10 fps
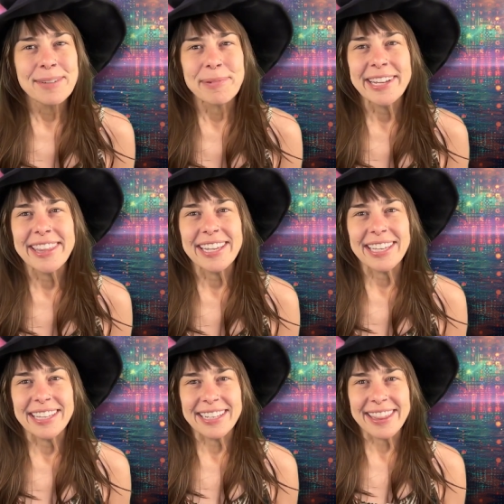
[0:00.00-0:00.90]
Breathing
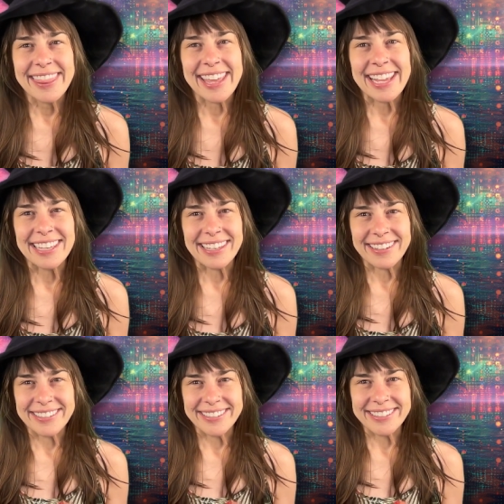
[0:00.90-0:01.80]
in, thank
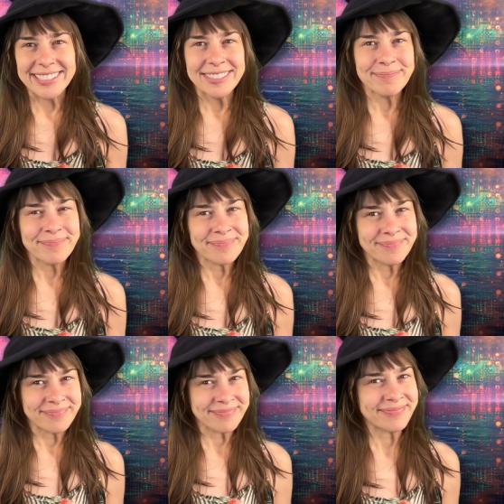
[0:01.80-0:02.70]
you.
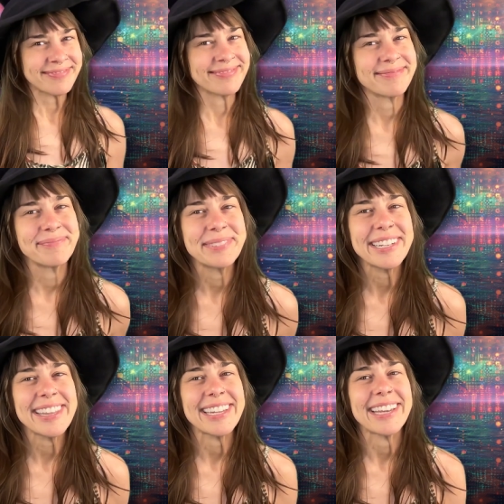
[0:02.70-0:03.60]

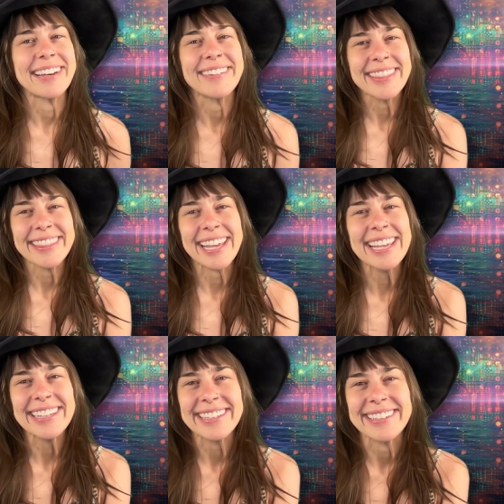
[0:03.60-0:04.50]
Breathing out,
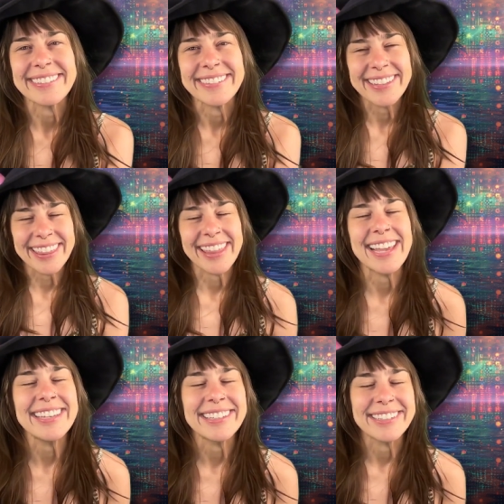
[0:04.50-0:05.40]
thank you.
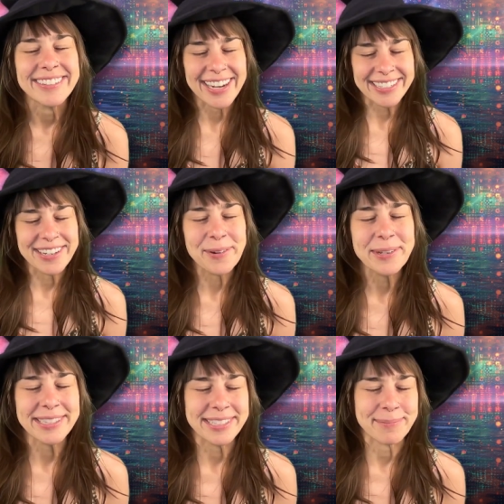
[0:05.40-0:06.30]
Thank you. I know
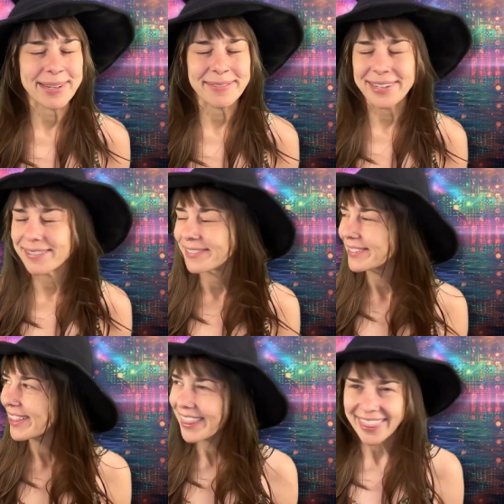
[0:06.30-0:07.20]
it's in my
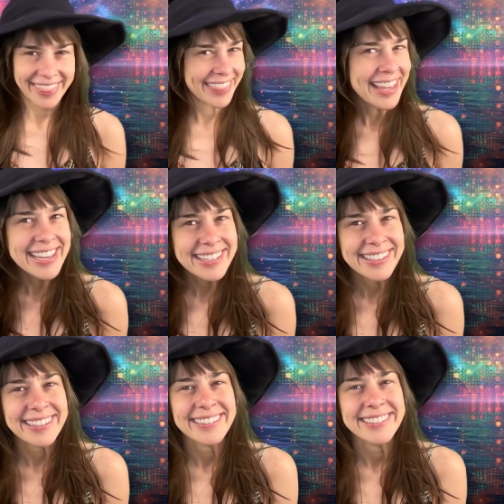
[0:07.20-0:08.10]
favor.
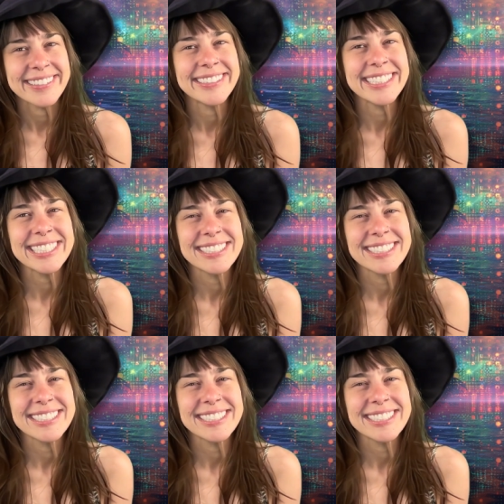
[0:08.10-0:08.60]
Thank you.